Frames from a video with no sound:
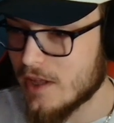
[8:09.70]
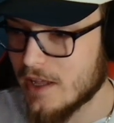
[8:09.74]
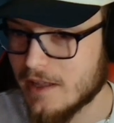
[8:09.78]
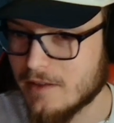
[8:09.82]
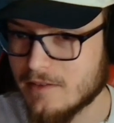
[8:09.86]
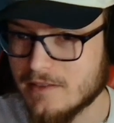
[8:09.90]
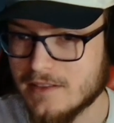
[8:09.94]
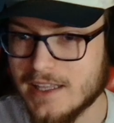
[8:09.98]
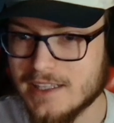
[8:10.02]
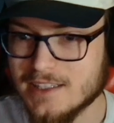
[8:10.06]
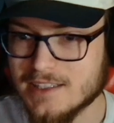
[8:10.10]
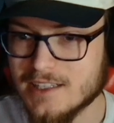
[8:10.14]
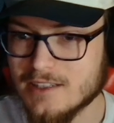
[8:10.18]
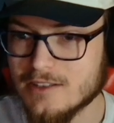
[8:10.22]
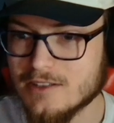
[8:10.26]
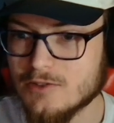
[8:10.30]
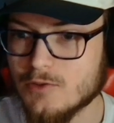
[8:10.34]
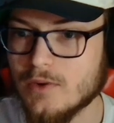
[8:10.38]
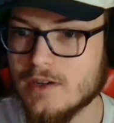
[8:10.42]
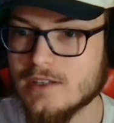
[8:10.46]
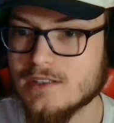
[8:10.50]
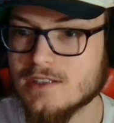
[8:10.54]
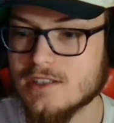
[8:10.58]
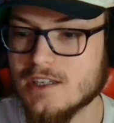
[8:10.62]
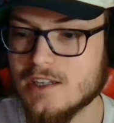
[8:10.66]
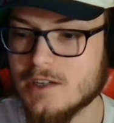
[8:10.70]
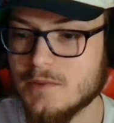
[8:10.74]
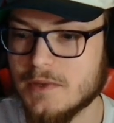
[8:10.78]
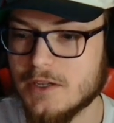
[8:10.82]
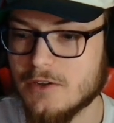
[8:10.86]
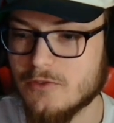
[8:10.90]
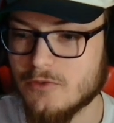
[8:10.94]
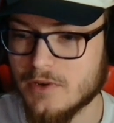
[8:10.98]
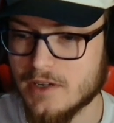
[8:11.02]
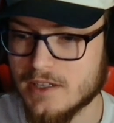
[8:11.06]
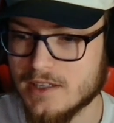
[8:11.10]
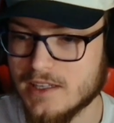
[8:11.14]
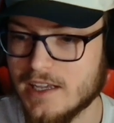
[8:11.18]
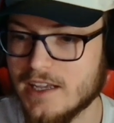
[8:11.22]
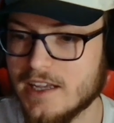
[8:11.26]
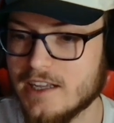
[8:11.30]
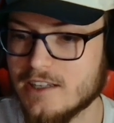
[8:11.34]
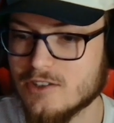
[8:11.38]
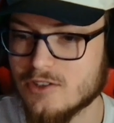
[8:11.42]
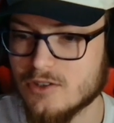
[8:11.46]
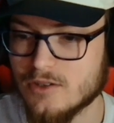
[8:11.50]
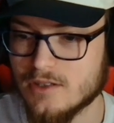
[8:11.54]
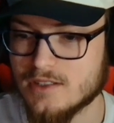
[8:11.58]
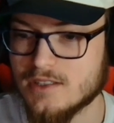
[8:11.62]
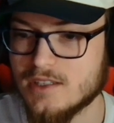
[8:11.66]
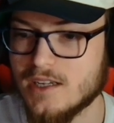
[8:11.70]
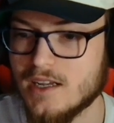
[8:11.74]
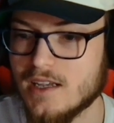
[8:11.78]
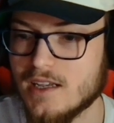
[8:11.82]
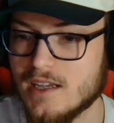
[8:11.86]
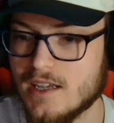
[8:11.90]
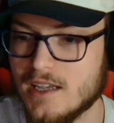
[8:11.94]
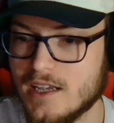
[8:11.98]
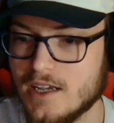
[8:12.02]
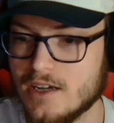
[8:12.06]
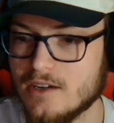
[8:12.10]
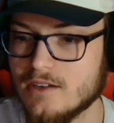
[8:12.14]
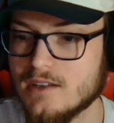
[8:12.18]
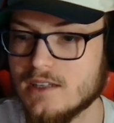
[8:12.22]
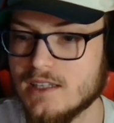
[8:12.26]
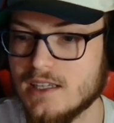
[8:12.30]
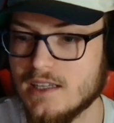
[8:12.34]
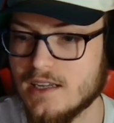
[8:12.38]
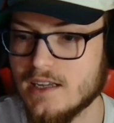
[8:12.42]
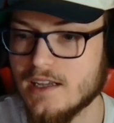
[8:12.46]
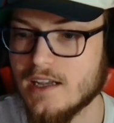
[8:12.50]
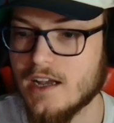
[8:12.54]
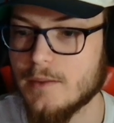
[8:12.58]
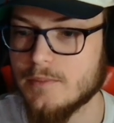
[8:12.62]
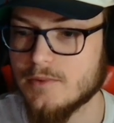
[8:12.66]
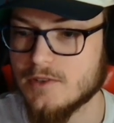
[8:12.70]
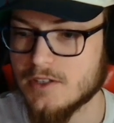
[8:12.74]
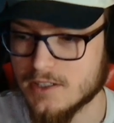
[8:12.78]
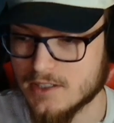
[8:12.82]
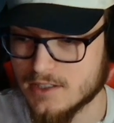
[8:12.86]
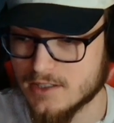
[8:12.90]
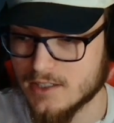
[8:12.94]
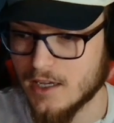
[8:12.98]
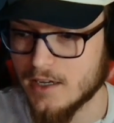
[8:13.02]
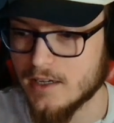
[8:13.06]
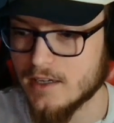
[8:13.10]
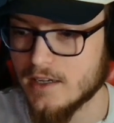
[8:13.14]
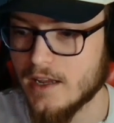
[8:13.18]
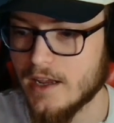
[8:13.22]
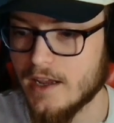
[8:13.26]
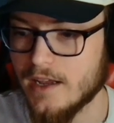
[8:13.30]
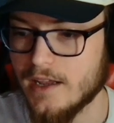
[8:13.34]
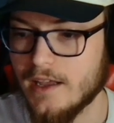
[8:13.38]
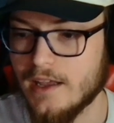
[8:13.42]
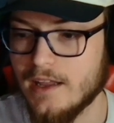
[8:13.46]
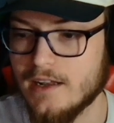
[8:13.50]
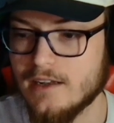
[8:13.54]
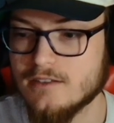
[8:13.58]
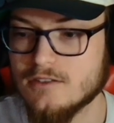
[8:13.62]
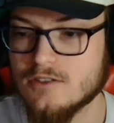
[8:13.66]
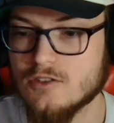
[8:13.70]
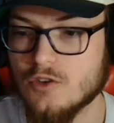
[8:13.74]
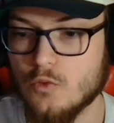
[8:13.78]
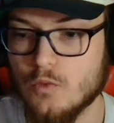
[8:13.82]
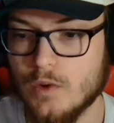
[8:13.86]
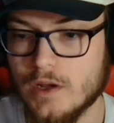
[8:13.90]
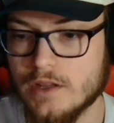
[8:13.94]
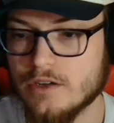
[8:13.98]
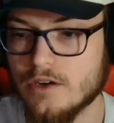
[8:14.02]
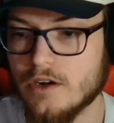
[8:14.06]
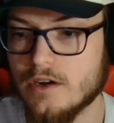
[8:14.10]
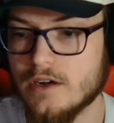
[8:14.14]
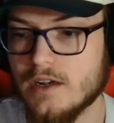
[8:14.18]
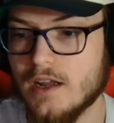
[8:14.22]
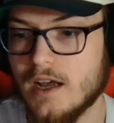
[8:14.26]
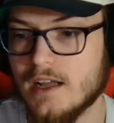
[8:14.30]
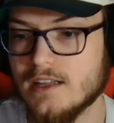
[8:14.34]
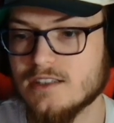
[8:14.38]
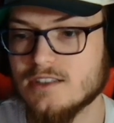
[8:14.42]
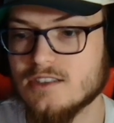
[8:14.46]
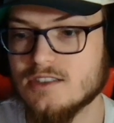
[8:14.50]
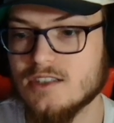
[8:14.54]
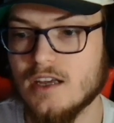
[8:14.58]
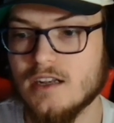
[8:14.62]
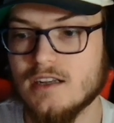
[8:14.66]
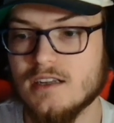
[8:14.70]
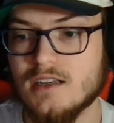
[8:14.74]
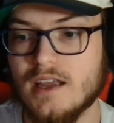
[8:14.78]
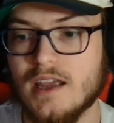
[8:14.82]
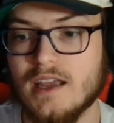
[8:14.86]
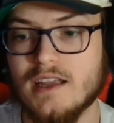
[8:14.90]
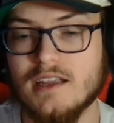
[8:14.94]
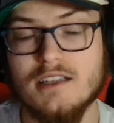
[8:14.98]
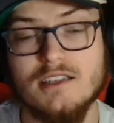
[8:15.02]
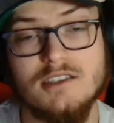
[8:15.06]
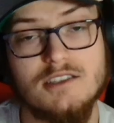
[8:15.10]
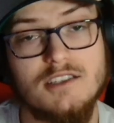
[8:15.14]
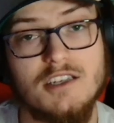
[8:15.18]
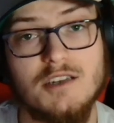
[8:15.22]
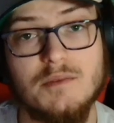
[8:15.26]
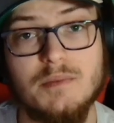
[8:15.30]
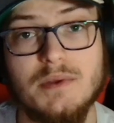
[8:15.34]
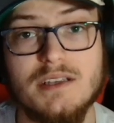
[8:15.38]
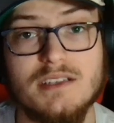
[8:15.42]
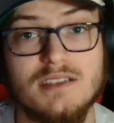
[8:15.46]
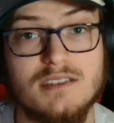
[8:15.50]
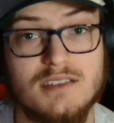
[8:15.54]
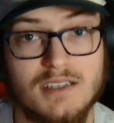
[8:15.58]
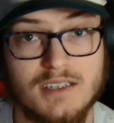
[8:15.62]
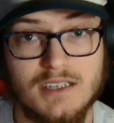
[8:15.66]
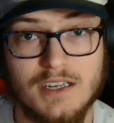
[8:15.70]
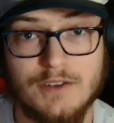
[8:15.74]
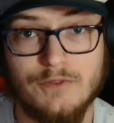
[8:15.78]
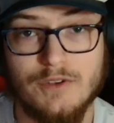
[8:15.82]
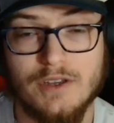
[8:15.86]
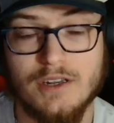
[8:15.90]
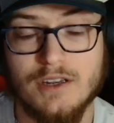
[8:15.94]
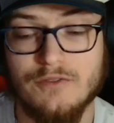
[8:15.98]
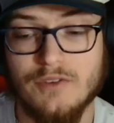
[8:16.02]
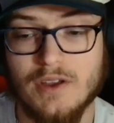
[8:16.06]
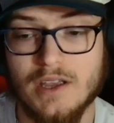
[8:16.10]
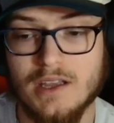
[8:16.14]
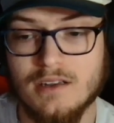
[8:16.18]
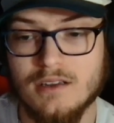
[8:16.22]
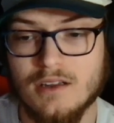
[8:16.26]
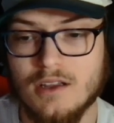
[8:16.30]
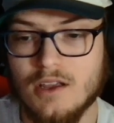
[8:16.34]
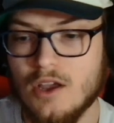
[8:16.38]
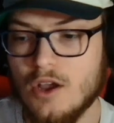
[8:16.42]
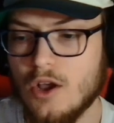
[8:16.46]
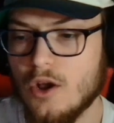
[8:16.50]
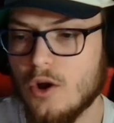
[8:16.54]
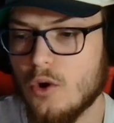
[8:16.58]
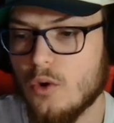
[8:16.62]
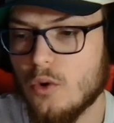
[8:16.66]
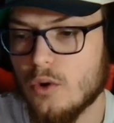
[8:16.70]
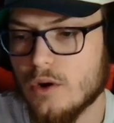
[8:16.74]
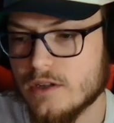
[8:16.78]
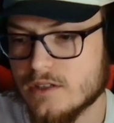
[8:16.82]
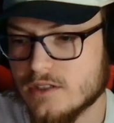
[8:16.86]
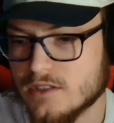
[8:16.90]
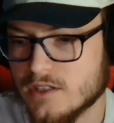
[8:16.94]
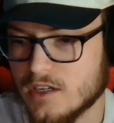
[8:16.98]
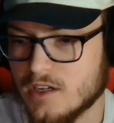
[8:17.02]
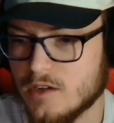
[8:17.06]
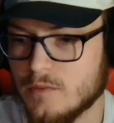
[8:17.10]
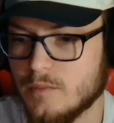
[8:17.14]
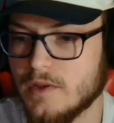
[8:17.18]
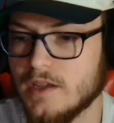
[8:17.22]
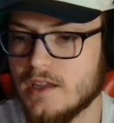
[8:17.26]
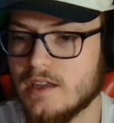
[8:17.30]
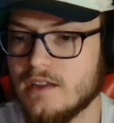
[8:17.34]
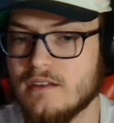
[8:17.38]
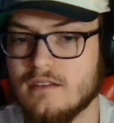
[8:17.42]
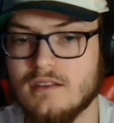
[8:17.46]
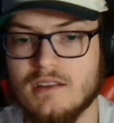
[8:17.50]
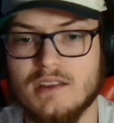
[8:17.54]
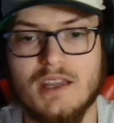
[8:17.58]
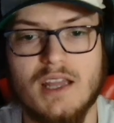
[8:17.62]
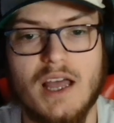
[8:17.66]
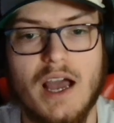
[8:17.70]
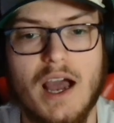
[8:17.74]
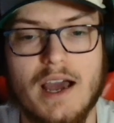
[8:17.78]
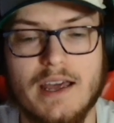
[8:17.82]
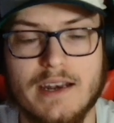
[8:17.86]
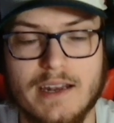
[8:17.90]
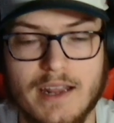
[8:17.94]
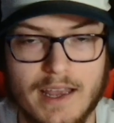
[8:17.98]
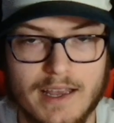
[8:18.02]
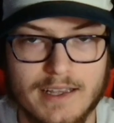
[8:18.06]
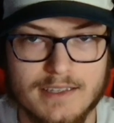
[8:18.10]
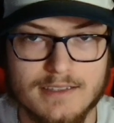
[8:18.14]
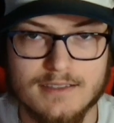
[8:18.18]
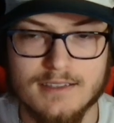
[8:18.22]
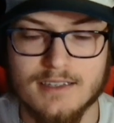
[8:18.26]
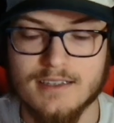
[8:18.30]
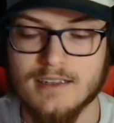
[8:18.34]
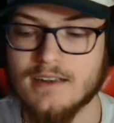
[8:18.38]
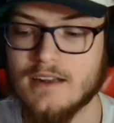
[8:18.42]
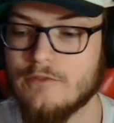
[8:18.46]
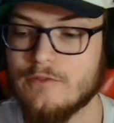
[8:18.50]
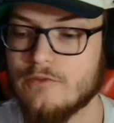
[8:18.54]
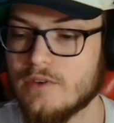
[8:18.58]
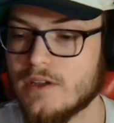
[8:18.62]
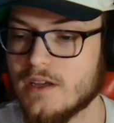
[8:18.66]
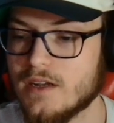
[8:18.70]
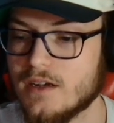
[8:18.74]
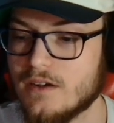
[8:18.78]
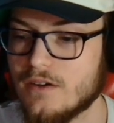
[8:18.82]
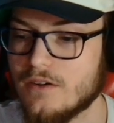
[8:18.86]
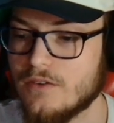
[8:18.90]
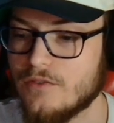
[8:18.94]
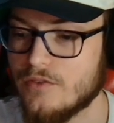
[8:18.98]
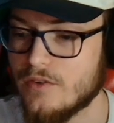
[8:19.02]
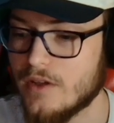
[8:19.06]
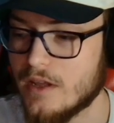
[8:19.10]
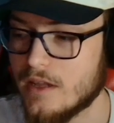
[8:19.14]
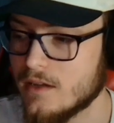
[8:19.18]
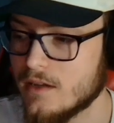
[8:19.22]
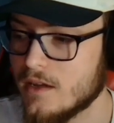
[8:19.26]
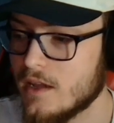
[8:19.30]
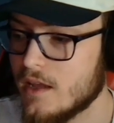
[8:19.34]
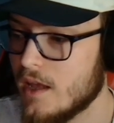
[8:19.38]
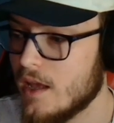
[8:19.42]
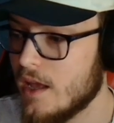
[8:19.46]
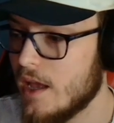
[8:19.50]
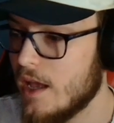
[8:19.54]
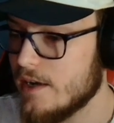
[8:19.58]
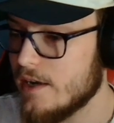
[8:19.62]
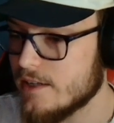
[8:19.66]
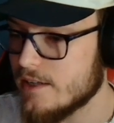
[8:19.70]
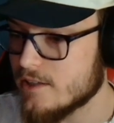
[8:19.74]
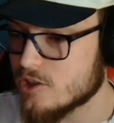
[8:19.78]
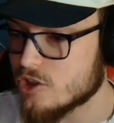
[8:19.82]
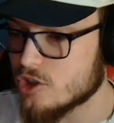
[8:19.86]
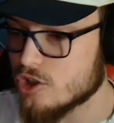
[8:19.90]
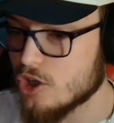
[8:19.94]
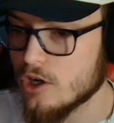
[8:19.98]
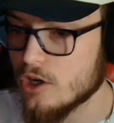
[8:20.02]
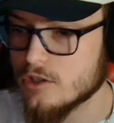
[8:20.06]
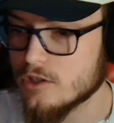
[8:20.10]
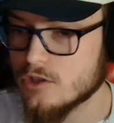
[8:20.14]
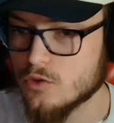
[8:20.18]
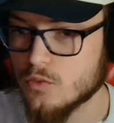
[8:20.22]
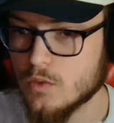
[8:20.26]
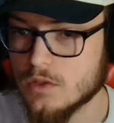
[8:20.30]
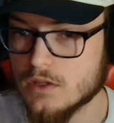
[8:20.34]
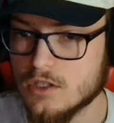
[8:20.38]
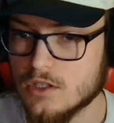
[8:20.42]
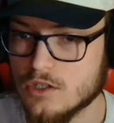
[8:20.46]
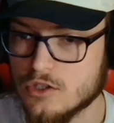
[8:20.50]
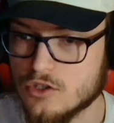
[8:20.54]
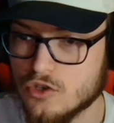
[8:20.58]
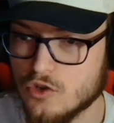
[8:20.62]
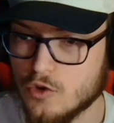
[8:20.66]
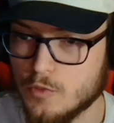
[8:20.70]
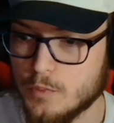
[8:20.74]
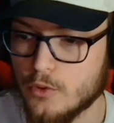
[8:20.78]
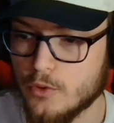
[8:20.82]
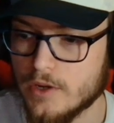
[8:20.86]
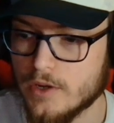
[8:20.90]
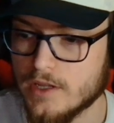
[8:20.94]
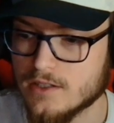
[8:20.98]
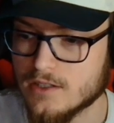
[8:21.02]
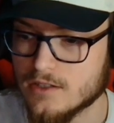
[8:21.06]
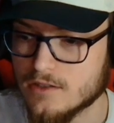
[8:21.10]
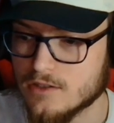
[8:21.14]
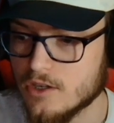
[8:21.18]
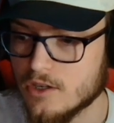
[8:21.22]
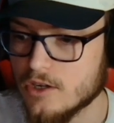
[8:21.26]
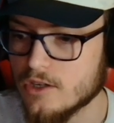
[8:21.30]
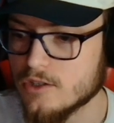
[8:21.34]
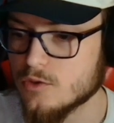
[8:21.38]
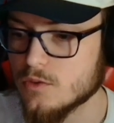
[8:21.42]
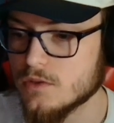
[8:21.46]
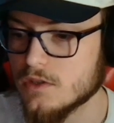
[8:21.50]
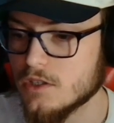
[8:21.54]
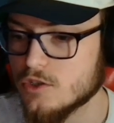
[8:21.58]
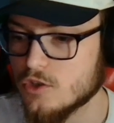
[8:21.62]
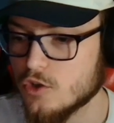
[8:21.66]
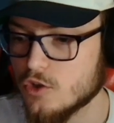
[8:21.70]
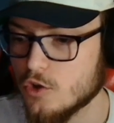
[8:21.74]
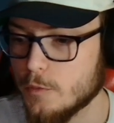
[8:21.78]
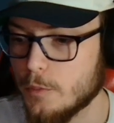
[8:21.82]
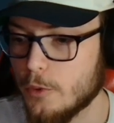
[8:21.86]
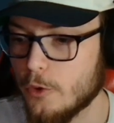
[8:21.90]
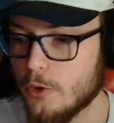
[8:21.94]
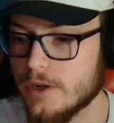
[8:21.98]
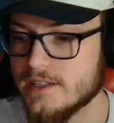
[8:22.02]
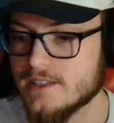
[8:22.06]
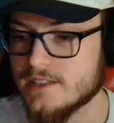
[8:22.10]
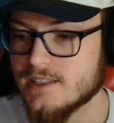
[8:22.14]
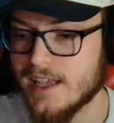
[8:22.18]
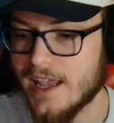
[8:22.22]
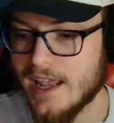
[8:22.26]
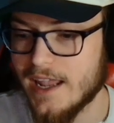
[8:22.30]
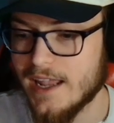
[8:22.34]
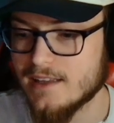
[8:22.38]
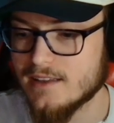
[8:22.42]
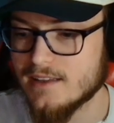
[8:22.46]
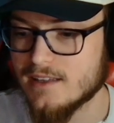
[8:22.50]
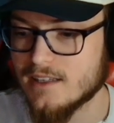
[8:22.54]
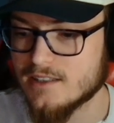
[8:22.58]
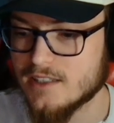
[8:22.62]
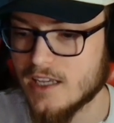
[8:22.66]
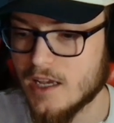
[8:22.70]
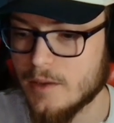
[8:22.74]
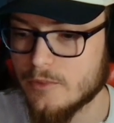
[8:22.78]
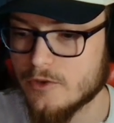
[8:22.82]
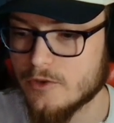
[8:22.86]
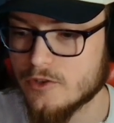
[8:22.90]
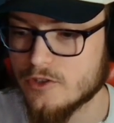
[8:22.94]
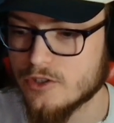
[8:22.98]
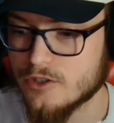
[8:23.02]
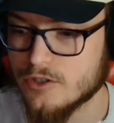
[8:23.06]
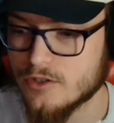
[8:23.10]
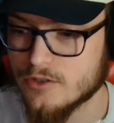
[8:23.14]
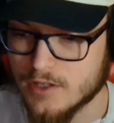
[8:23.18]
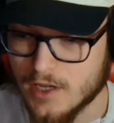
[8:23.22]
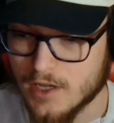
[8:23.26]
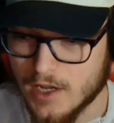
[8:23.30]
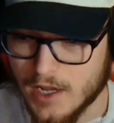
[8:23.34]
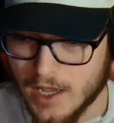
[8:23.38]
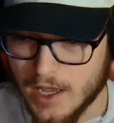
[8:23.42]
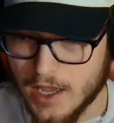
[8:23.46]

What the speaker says: this is what's going to be really interesting here leading up to Sunday, and as to whether or not Sunday is going to be a significant event or it's going to be not as significant an event. And it starts with the dew points. It starts with the dew points and the temperatures.